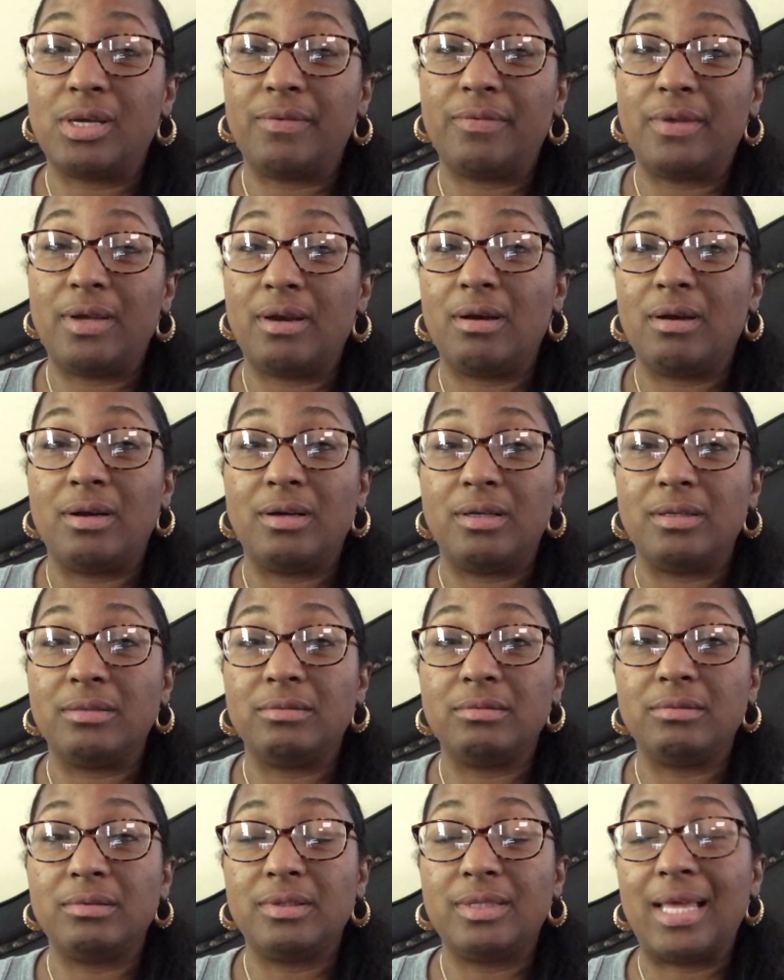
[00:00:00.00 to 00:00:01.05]
out there on
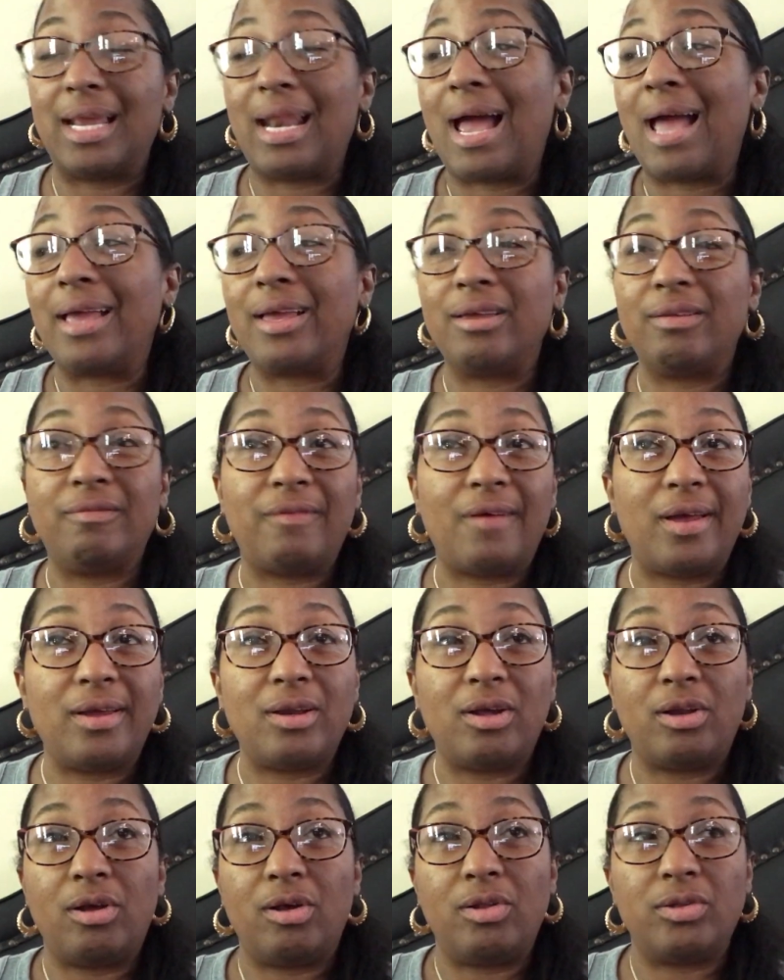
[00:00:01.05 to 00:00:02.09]
that I could find
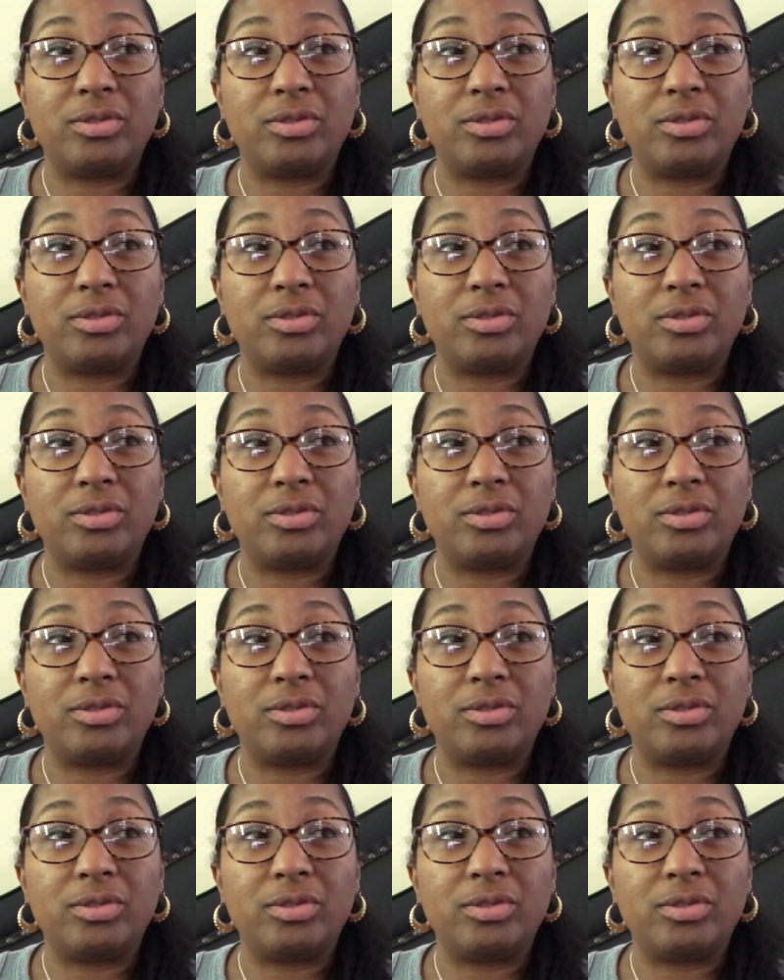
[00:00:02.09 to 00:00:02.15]
on